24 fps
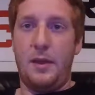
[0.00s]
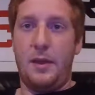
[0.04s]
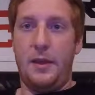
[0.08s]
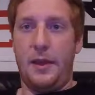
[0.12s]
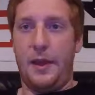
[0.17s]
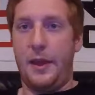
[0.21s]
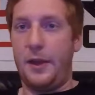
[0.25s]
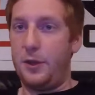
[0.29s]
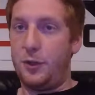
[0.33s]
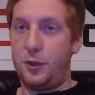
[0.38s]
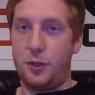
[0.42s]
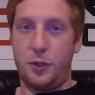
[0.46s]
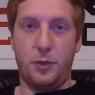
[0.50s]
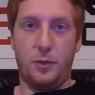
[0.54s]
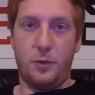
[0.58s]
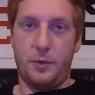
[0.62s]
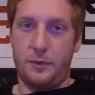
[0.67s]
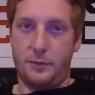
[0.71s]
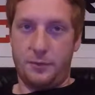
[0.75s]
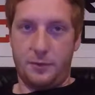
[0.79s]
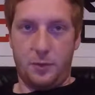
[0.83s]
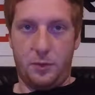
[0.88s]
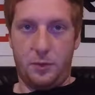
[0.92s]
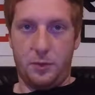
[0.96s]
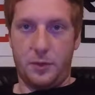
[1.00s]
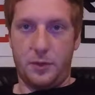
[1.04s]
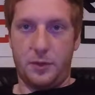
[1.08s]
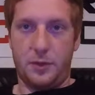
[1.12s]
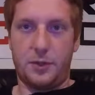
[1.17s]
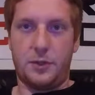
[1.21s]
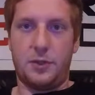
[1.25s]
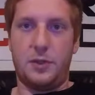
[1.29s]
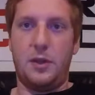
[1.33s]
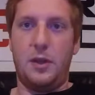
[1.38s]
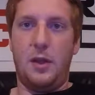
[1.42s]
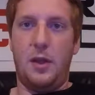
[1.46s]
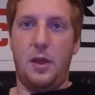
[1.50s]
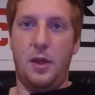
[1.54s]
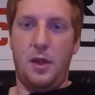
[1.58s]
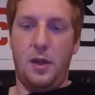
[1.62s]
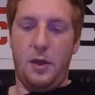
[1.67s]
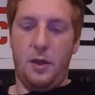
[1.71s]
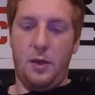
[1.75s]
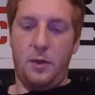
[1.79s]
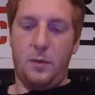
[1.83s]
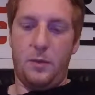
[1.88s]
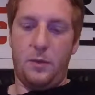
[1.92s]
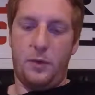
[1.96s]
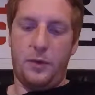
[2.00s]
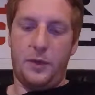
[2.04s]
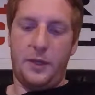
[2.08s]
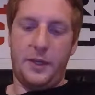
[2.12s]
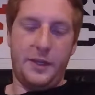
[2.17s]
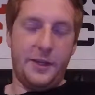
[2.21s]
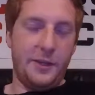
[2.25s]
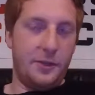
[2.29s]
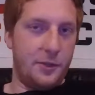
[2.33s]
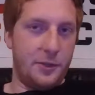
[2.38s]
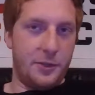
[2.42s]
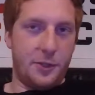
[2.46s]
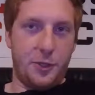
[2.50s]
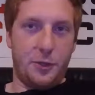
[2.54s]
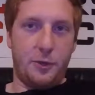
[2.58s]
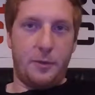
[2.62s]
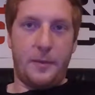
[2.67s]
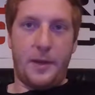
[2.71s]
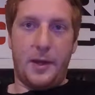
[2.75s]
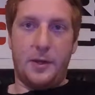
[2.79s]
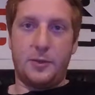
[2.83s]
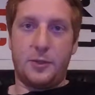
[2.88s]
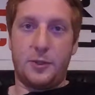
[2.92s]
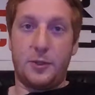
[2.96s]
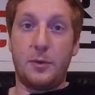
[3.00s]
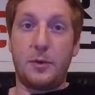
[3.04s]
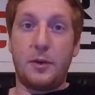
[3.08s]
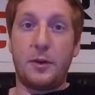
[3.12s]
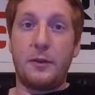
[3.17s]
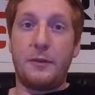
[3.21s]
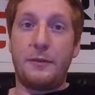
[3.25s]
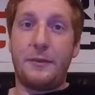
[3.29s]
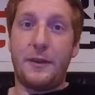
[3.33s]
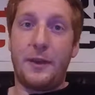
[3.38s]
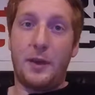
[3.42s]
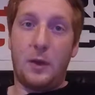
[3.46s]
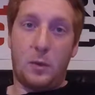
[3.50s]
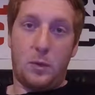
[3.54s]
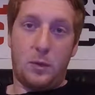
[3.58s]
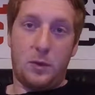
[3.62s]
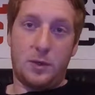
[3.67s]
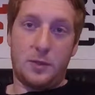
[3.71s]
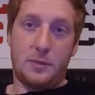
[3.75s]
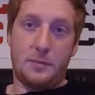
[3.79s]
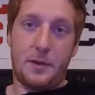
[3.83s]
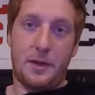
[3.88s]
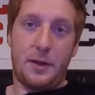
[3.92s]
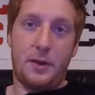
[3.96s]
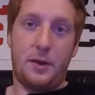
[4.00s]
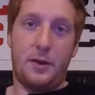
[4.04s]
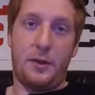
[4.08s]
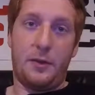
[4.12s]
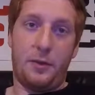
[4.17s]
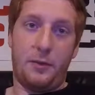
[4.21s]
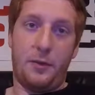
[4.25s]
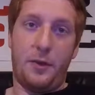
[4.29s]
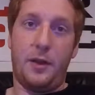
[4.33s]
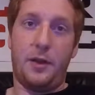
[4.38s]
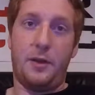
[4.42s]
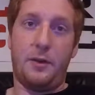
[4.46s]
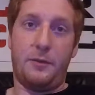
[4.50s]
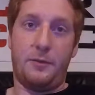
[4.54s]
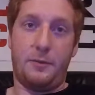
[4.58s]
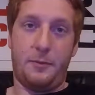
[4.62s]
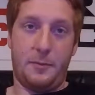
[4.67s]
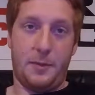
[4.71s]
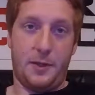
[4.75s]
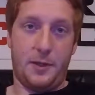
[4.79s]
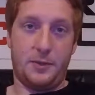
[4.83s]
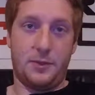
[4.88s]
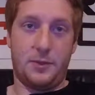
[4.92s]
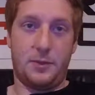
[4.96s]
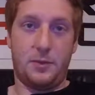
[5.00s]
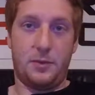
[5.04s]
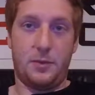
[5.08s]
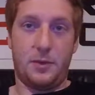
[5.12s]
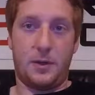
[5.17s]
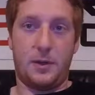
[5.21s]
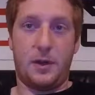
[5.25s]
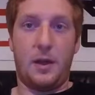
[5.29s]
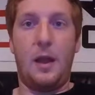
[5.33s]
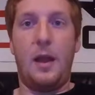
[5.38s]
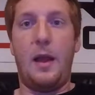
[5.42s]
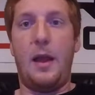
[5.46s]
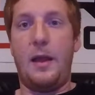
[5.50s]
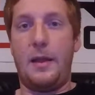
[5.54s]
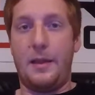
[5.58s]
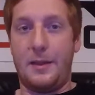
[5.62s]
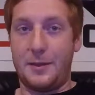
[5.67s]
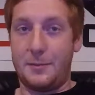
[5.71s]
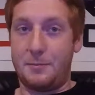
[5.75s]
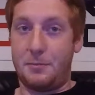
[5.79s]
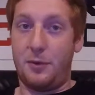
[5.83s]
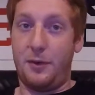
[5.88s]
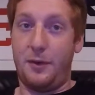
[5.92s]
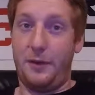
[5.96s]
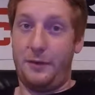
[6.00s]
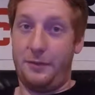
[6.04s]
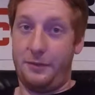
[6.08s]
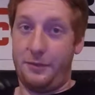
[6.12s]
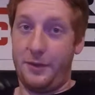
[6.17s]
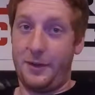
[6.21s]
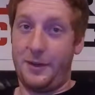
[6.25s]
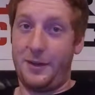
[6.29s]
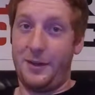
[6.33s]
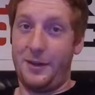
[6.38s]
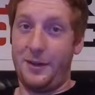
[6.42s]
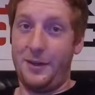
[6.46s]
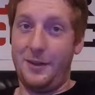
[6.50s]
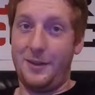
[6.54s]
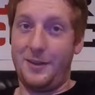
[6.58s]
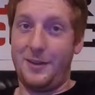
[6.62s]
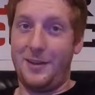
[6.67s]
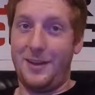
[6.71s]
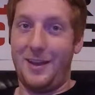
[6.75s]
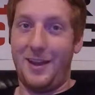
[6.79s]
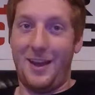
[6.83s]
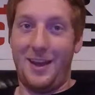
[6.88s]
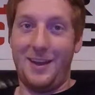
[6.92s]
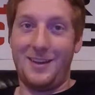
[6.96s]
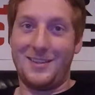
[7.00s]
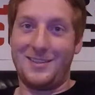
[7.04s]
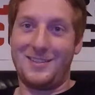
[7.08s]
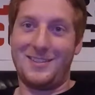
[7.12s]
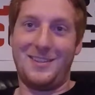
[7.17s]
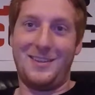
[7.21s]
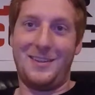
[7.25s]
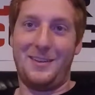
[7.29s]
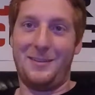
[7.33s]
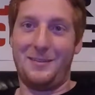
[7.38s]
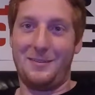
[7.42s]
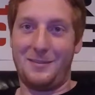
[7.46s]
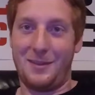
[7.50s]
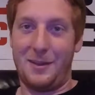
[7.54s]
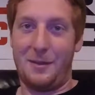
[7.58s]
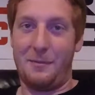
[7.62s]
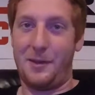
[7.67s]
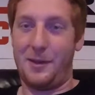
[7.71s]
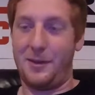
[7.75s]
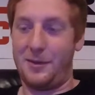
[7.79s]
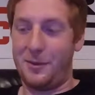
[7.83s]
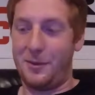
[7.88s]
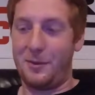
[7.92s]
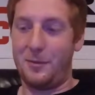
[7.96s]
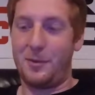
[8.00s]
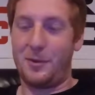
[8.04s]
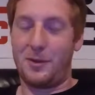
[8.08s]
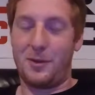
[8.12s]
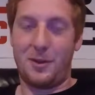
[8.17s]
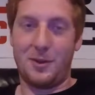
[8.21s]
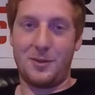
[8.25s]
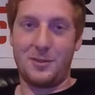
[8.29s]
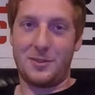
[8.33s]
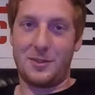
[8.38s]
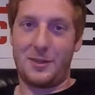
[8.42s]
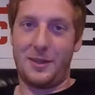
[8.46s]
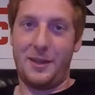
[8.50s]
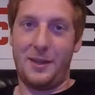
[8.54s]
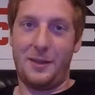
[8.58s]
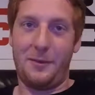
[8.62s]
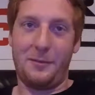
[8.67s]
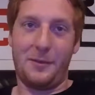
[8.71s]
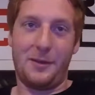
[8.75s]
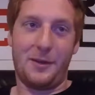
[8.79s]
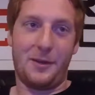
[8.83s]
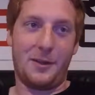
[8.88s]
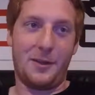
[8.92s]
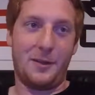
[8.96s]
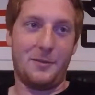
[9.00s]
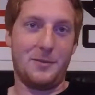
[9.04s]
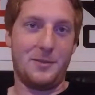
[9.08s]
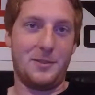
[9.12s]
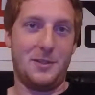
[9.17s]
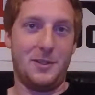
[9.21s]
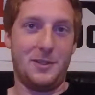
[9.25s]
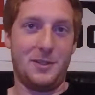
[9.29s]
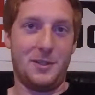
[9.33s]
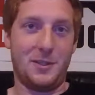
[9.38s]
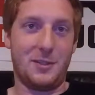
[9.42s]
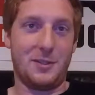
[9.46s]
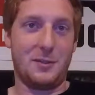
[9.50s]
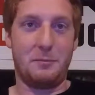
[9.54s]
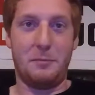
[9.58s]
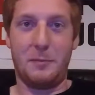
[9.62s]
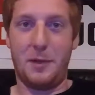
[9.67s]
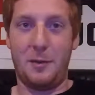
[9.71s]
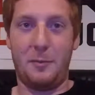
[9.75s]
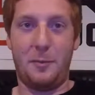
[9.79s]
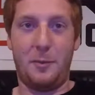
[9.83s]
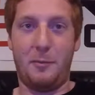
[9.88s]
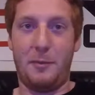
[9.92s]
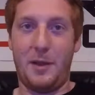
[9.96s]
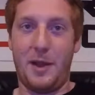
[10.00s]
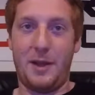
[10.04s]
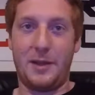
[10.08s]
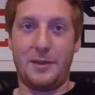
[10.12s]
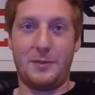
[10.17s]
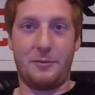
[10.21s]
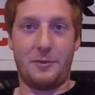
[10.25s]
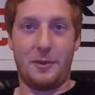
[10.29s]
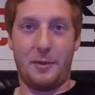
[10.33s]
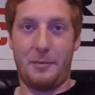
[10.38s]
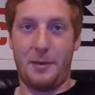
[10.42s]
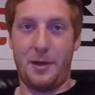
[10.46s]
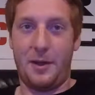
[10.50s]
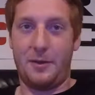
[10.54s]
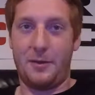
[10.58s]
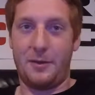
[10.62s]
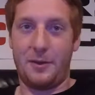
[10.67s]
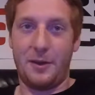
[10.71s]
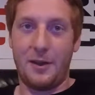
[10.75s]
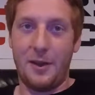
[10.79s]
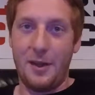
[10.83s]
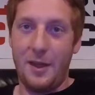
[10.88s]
and a tune, of course, will yield you about 250 horsepower and 300 foot-pounds of torque. It's pretty freaking good, honestly. I mean, turbo cars are king when it comes to just minimal mods for the power.